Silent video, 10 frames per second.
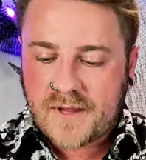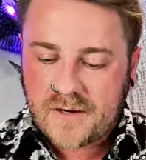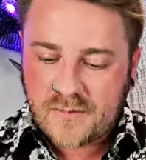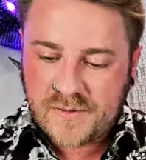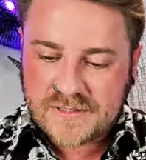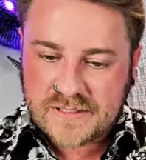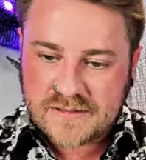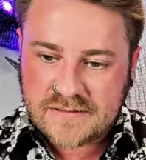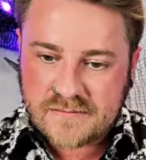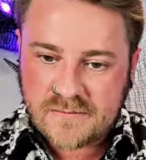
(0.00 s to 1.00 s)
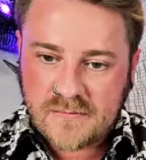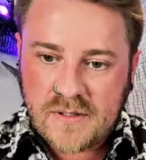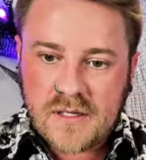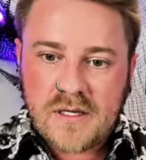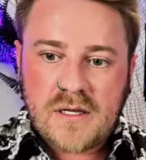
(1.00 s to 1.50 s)
how do I put this?
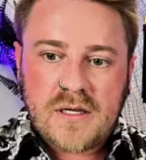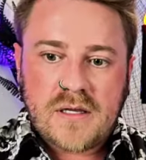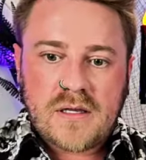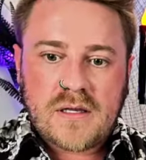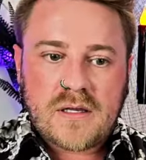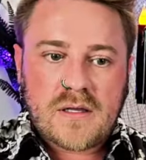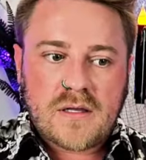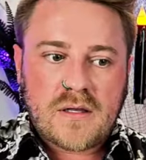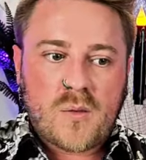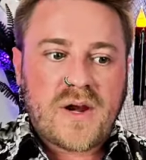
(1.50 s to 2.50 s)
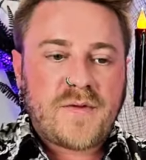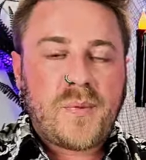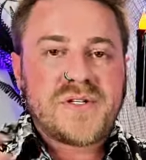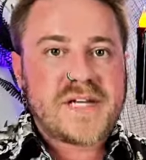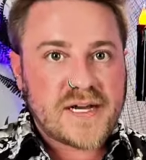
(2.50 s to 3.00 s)
Whatever
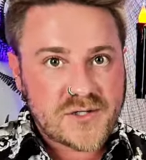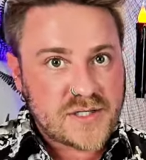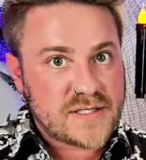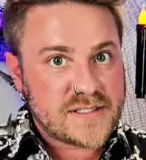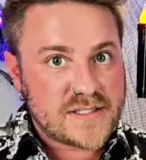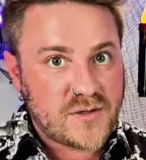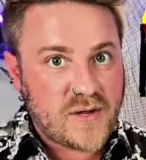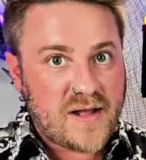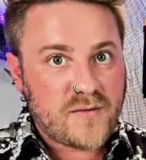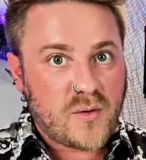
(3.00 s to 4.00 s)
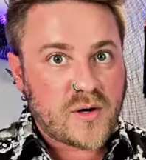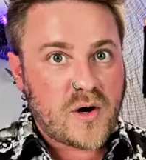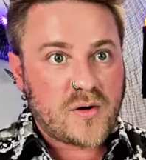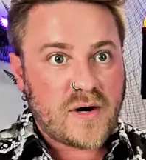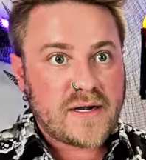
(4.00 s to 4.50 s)
protection it is that you have going on